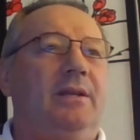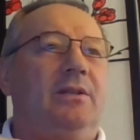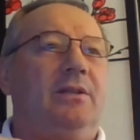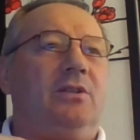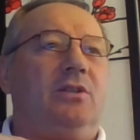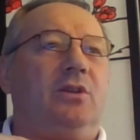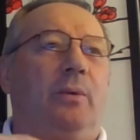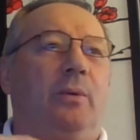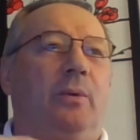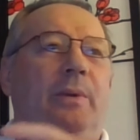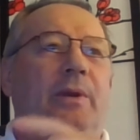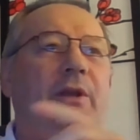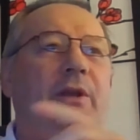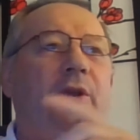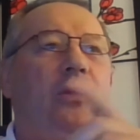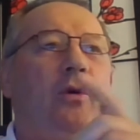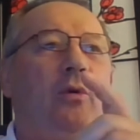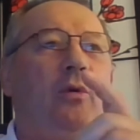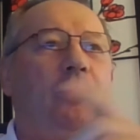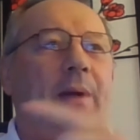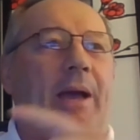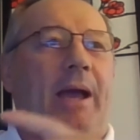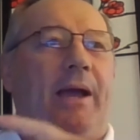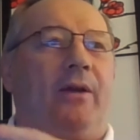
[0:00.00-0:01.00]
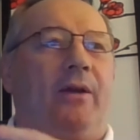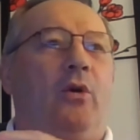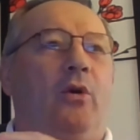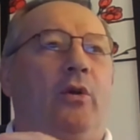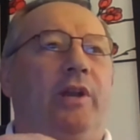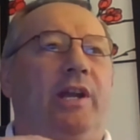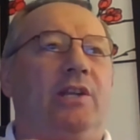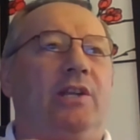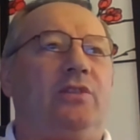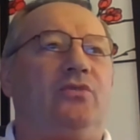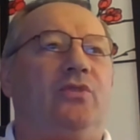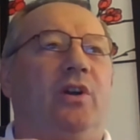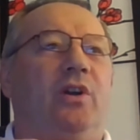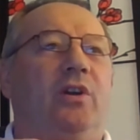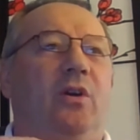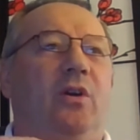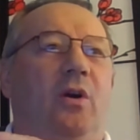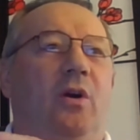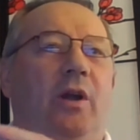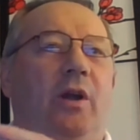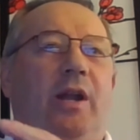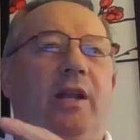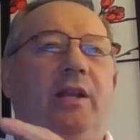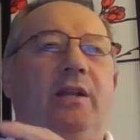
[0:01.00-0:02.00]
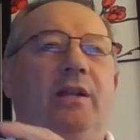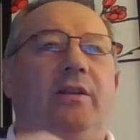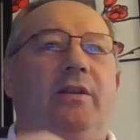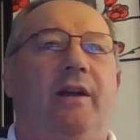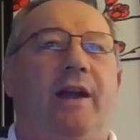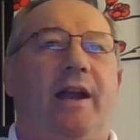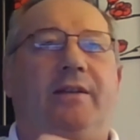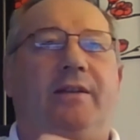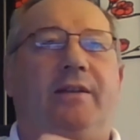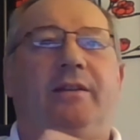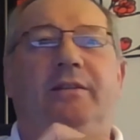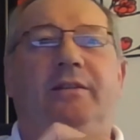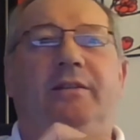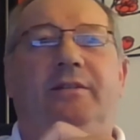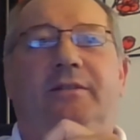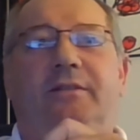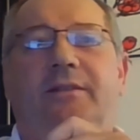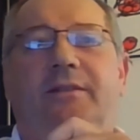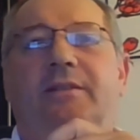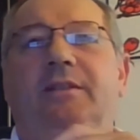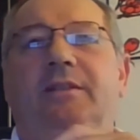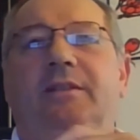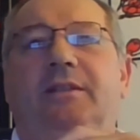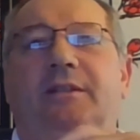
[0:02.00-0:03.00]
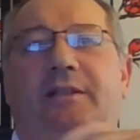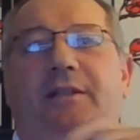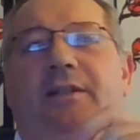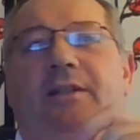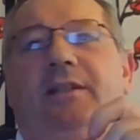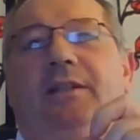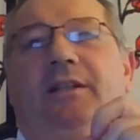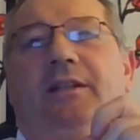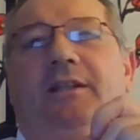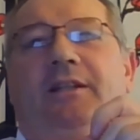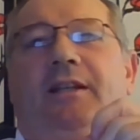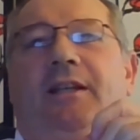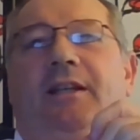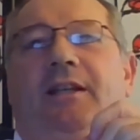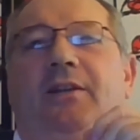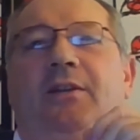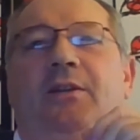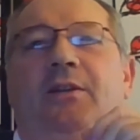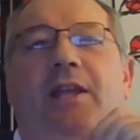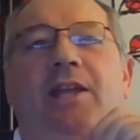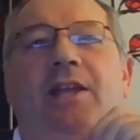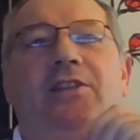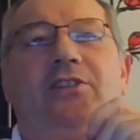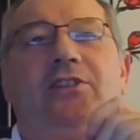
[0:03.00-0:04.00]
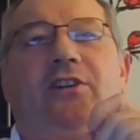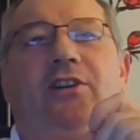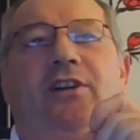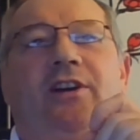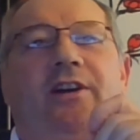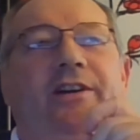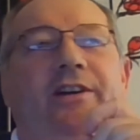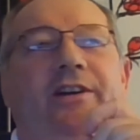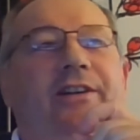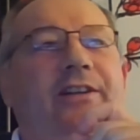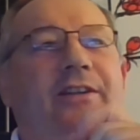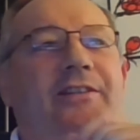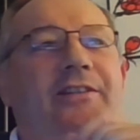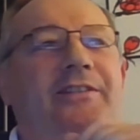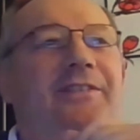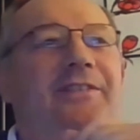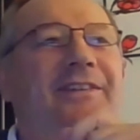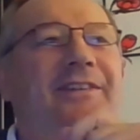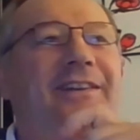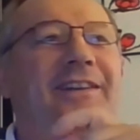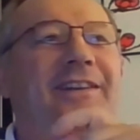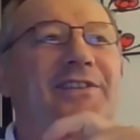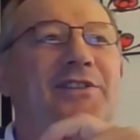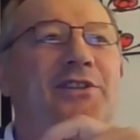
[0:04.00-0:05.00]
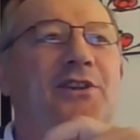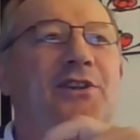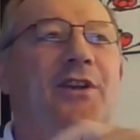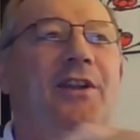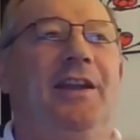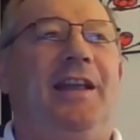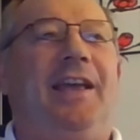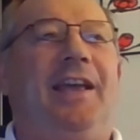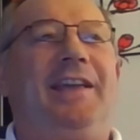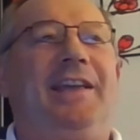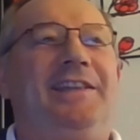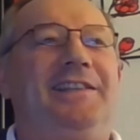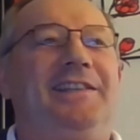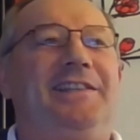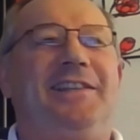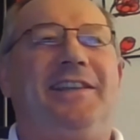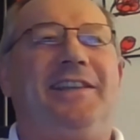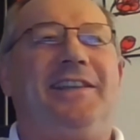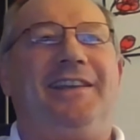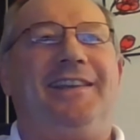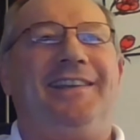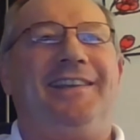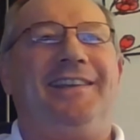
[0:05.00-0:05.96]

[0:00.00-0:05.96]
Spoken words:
So when you go back on this recording, director, eat your heart out is all I can say.